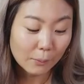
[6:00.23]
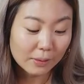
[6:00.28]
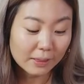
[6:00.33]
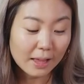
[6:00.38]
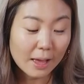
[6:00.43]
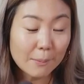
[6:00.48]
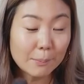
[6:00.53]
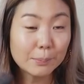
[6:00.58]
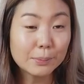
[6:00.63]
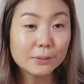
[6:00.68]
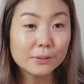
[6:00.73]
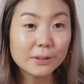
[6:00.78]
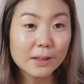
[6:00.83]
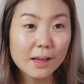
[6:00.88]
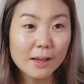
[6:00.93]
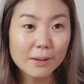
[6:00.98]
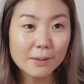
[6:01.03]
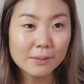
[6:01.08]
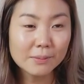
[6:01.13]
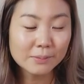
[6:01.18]
with that
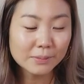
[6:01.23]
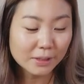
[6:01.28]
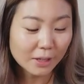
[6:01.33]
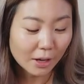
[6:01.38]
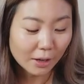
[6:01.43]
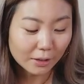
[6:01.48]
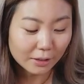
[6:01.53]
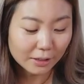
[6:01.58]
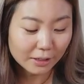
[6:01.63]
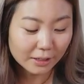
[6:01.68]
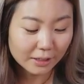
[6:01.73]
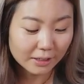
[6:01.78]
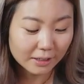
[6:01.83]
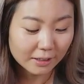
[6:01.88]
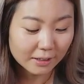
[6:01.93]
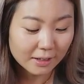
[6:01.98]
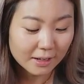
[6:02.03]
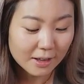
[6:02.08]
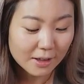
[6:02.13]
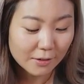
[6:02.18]
plum
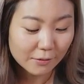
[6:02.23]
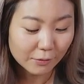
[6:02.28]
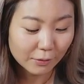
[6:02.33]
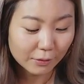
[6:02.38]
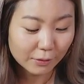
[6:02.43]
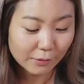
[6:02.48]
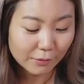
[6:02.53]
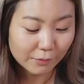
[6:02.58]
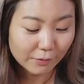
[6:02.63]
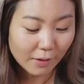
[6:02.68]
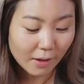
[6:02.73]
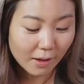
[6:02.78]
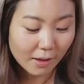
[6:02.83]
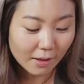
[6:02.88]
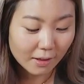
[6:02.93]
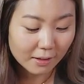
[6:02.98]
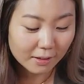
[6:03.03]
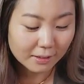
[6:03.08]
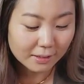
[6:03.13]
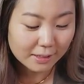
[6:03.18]
color for the
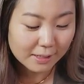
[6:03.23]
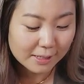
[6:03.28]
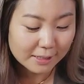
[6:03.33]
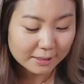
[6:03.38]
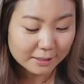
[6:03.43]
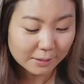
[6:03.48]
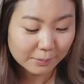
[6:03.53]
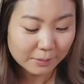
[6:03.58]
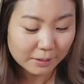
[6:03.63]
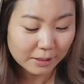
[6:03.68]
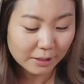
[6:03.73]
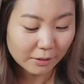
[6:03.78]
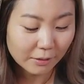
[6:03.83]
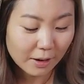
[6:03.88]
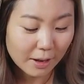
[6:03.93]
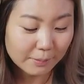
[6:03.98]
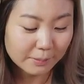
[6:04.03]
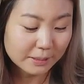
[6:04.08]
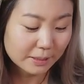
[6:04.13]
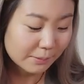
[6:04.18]
fall. So I'm going to
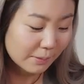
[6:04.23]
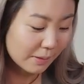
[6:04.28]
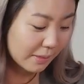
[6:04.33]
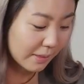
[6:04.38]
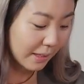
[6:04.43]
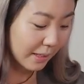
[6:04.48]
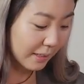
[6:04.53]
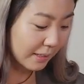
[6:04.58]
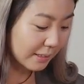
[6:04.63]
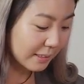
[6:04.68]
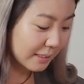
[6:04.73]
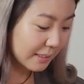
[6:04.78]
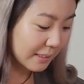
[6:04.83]
grab some of this,